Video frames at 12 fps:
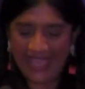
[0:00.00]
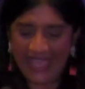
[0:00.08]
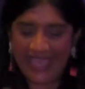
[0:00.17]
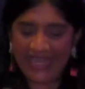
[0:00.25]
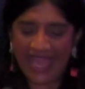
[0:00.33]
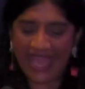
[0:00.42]

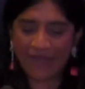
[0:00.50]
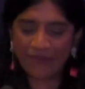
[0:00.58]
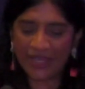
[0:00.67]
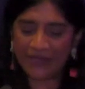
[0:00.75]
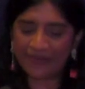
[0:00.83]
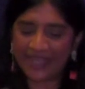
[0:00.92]
And I
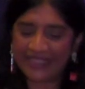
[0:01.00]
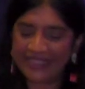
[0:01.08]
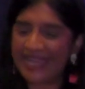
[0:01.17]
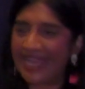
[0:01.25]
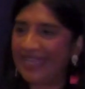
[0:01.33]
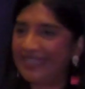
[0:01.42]
want to
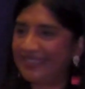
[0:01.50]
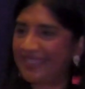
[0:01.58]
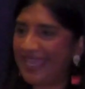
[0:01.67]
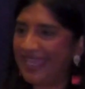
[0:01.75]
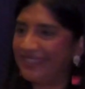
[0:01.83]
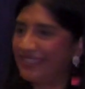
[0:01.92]
recognize
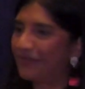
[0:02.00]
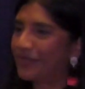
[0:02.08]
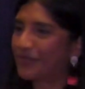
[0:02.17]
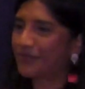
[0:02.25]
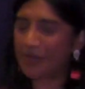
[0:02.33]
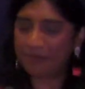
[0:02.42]
and give
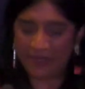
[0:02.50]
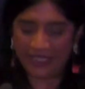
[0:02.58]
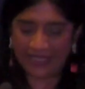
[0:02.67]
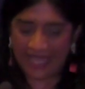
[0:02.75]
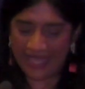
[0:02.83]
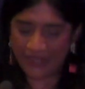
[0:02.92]
a great
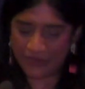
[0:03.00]
big